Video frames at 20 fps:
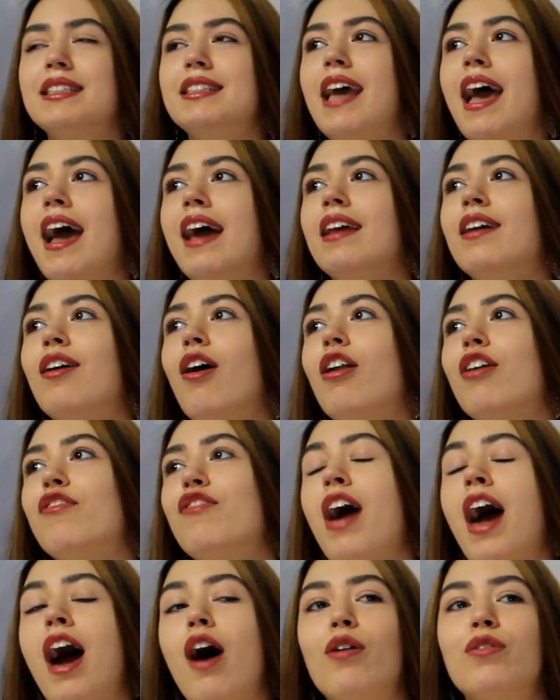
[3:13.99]
planning all
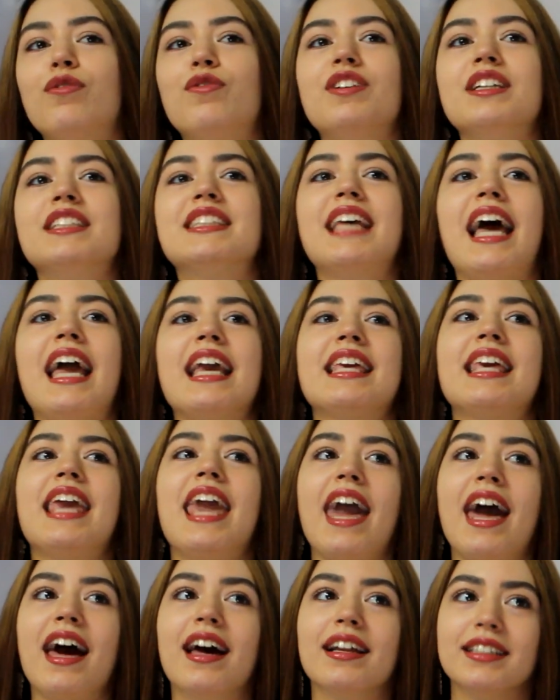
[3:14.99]
of the outfits. I
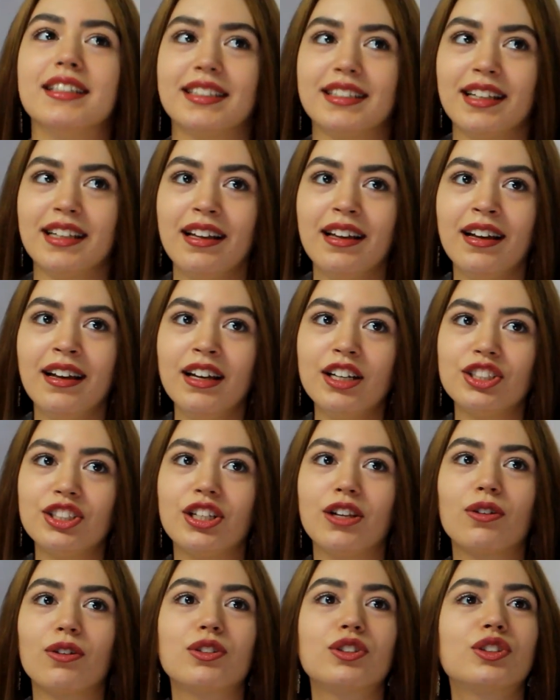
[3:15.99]
can't.
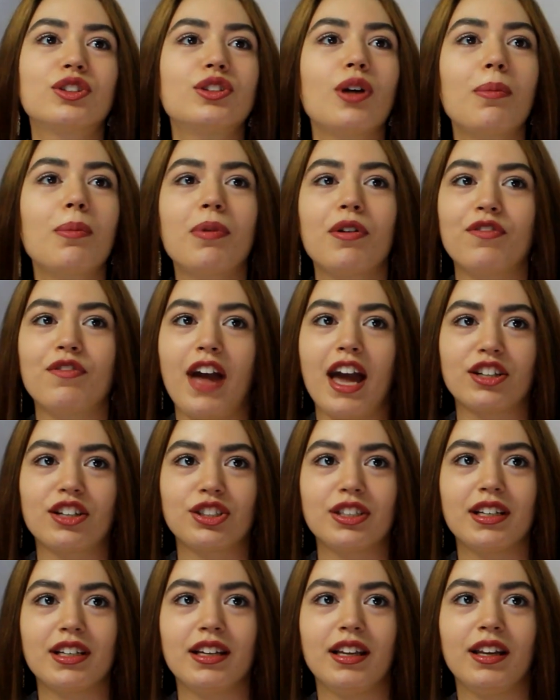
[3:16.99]
She looks so
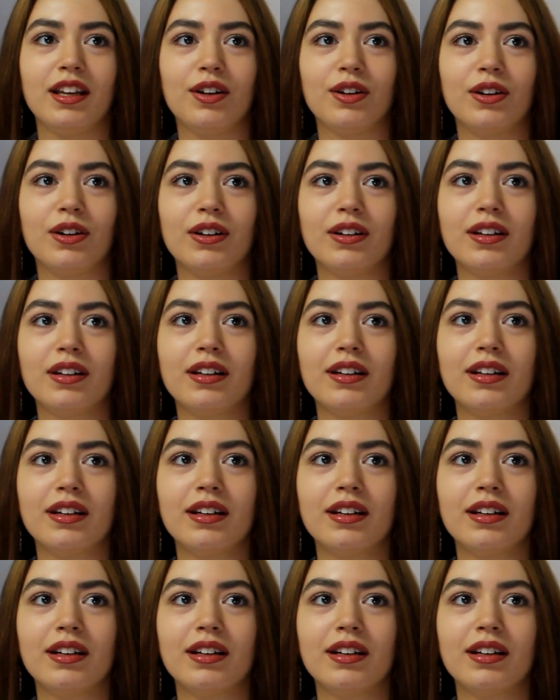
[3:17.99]
passionate here.